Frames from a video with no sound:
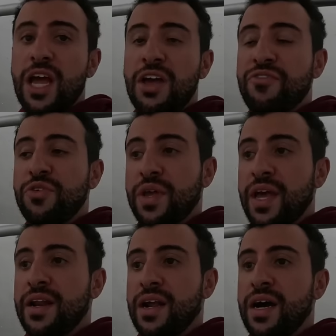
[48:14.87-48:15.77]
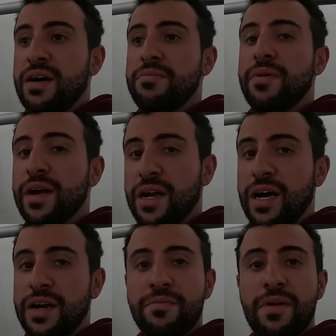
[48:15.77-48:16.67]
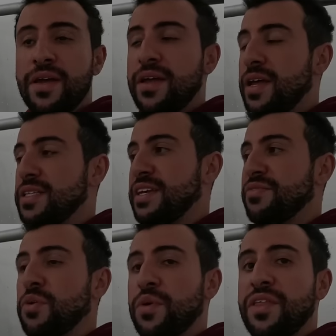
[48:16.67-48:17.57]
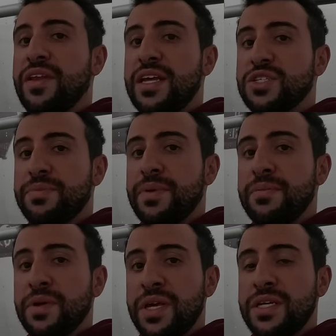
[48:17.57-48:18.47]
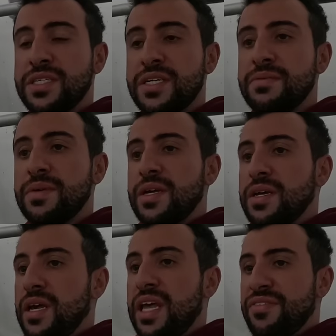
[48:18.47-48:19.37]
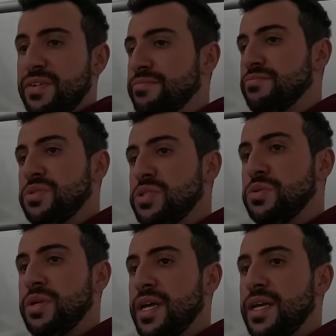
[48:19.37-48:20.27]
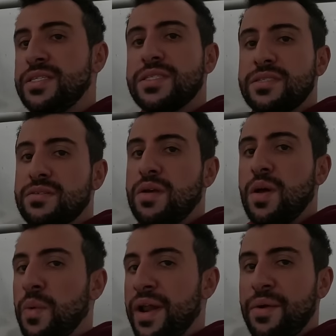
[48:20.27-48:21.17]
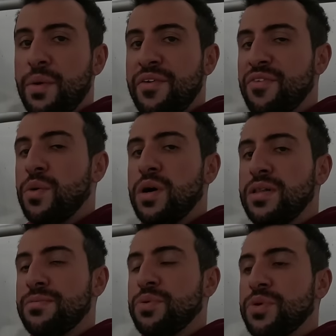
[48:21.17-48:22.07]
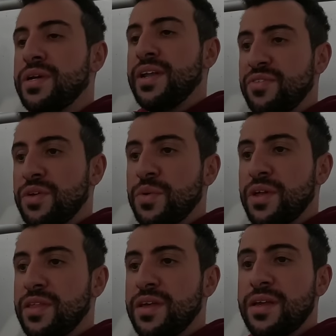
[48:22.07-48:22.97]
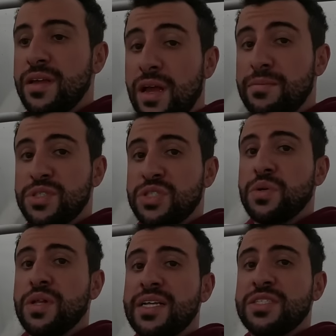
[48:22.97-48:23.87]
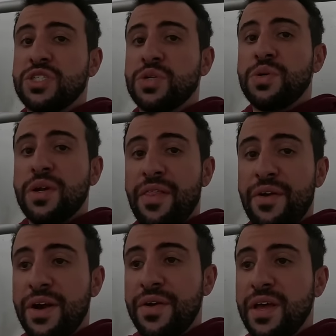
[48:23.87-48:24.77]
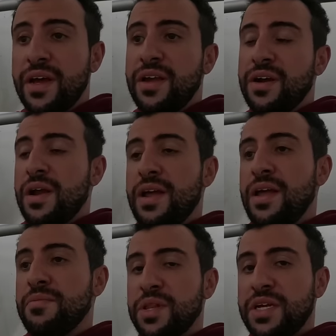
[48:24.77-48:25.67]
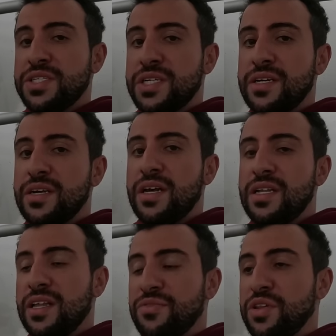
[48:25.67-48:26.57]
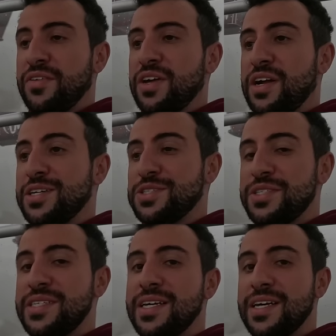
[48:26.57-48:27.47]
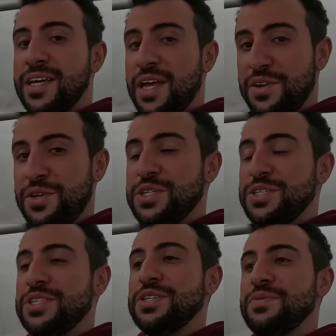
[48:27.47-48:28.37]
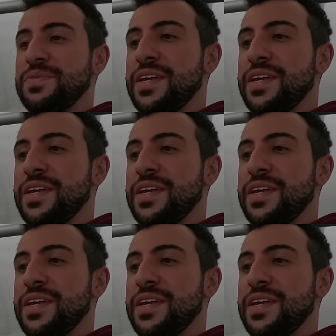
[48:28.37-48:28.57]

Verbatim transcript: If you can come, come. It's definitely worth a day trip in Malaysia, even two days, one hour away from Kuala Lumpur, definitely worth it. I'm just so glad to show you another area here in Malaysia. Definitely love the country, and you should too.